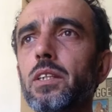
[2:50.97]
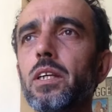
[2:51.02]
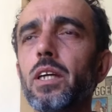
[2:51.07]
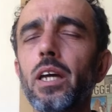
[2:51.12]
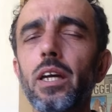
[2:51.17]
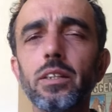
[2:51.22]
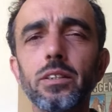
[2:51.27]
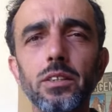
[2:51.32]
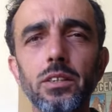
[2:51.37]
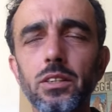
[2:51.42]

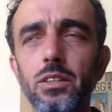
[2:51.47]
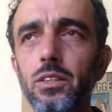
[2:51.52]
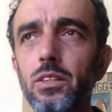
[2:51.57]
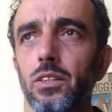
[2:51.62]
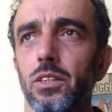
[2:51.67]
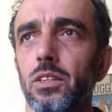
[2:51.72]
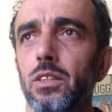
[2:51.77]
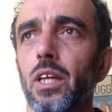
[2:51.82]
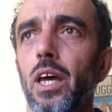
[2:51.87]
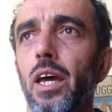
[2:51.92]
against
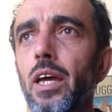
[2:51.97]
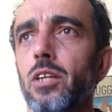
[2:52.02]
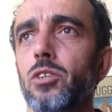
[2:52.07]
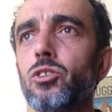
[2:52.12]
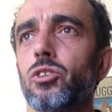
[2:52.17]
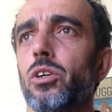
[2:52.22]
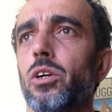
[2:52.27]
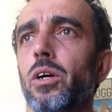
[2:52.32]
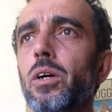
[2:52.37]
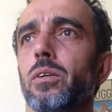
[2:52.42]

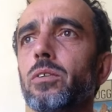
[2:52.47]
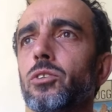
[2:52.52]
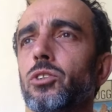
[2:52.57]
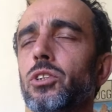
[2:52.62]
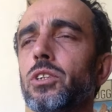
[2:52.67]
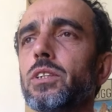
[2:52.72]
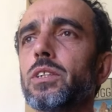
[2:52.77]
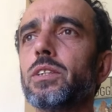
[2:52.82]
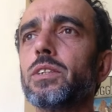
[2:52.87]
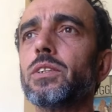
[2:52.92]

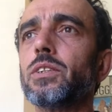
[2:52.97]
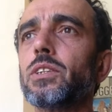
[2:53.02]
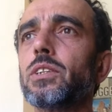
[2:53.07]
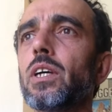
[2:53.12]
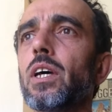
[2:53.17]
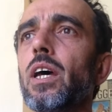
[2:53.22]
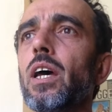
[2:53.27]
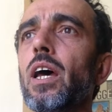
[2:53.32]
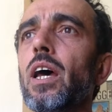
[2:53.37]
stagecoaches,